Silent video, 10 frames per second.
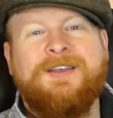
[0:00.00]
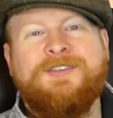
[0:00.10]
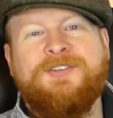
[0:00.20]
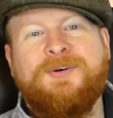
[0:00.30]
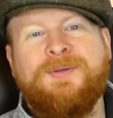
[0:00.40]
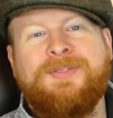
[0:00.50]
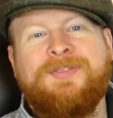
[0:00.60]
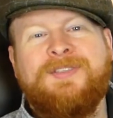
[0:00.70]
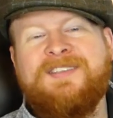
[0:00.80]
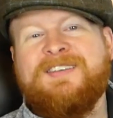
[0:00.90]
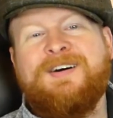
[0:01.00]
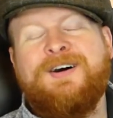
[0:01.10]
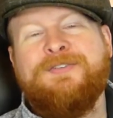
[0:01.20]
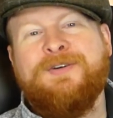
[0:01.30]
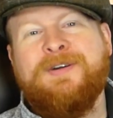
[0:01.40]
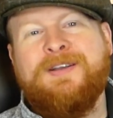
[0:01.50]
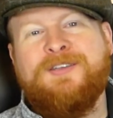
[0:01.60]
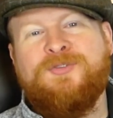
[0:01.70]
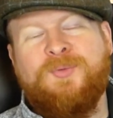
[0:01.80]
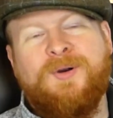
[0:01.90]
So this offer
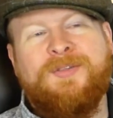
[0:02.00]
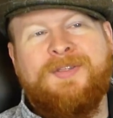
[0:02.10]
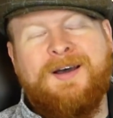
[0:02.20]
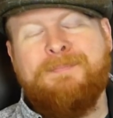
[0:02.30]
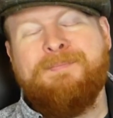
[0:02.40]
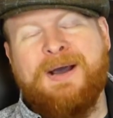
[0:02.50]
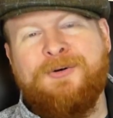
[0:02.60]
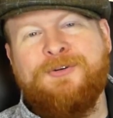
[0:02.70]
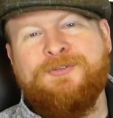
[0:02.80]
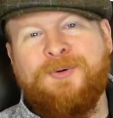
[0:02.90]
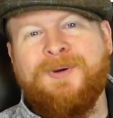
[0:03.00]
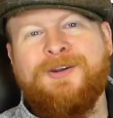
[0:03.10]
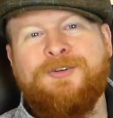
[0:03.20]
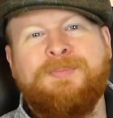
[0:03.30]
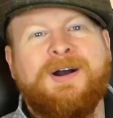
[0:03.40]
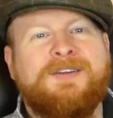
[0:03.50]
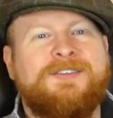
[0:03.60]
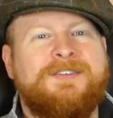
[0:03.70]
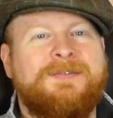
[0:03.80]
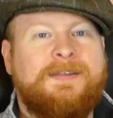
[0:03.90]
is worth about 400
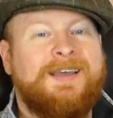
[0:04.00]
bucks.